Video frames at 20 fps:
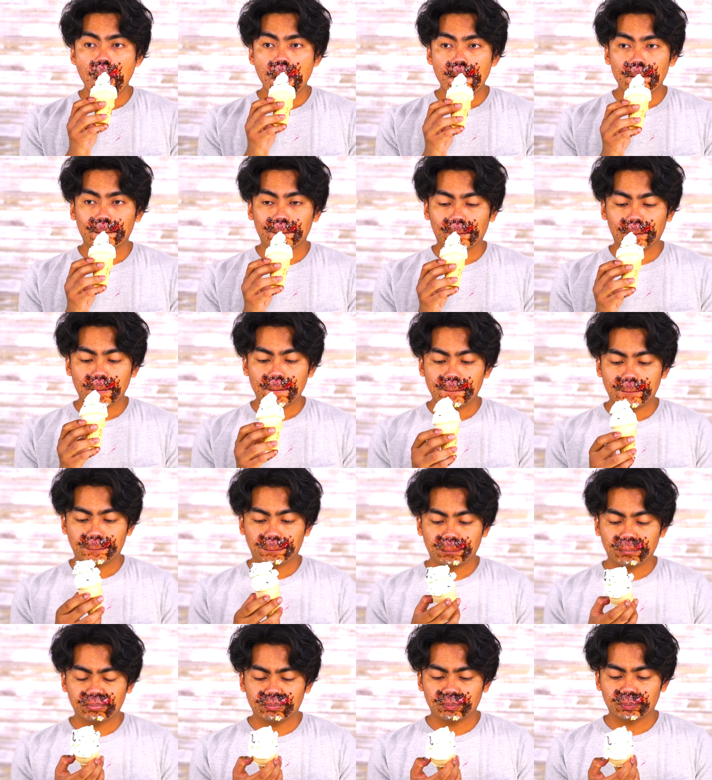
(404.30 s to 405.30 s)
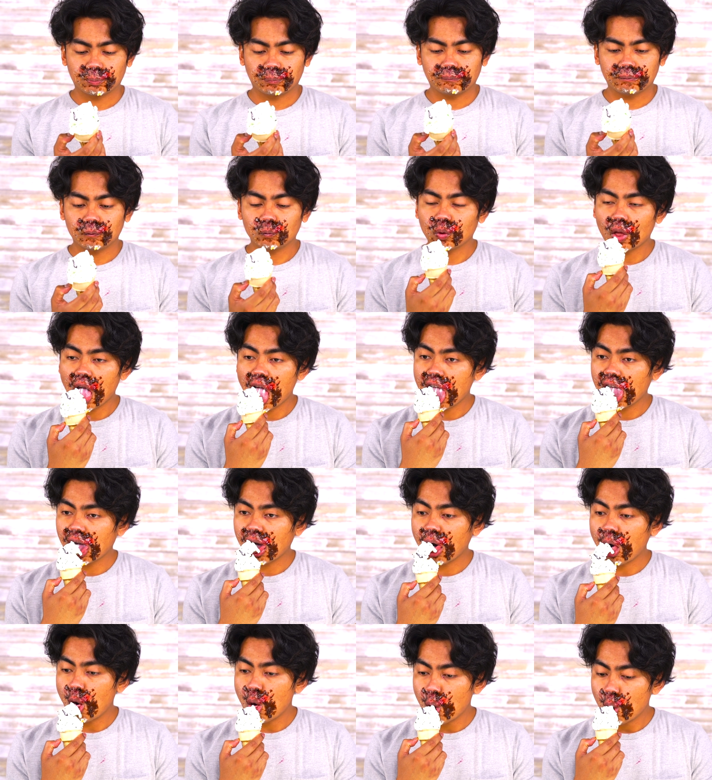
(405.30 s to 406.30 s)

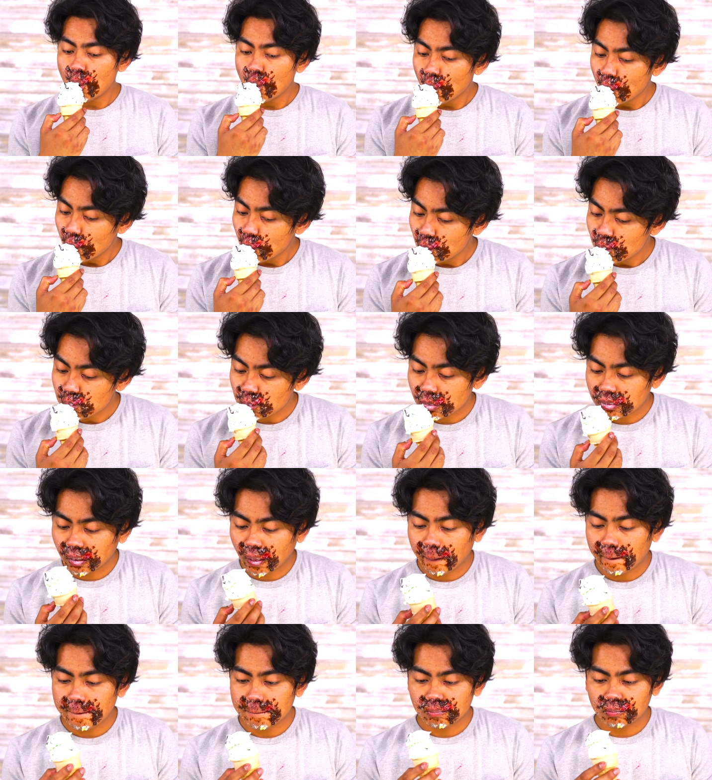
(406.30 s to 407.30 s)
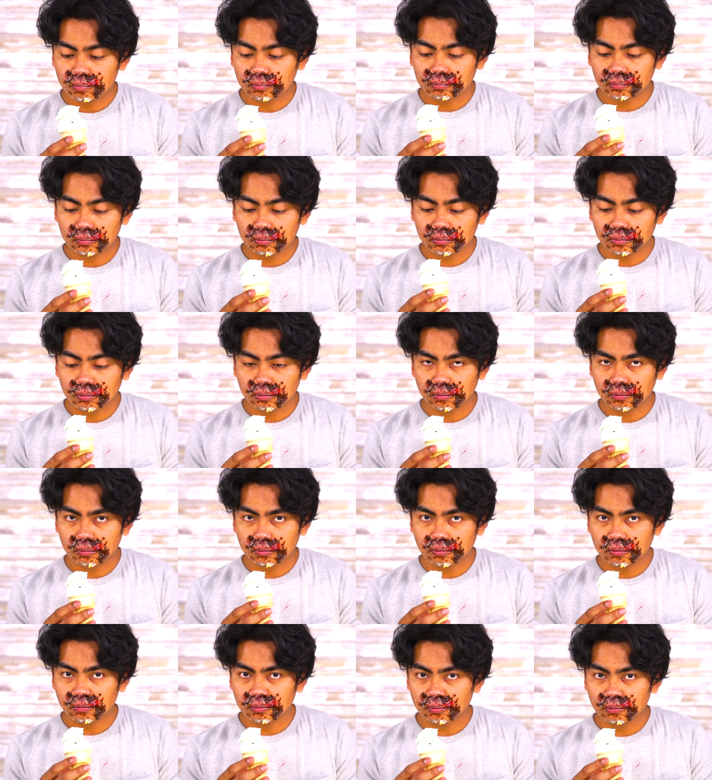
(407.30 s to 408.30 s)

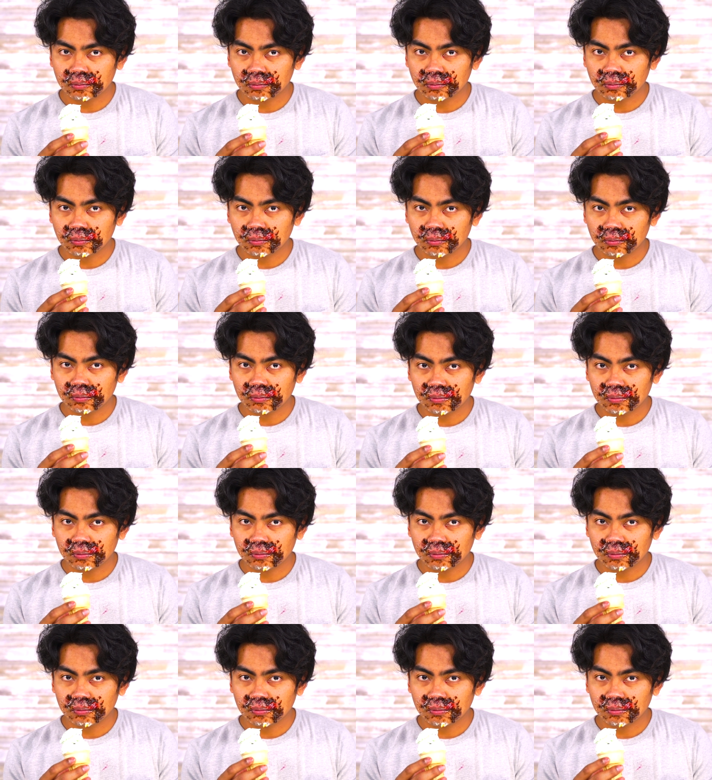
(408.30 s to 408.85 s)
(no one is talking)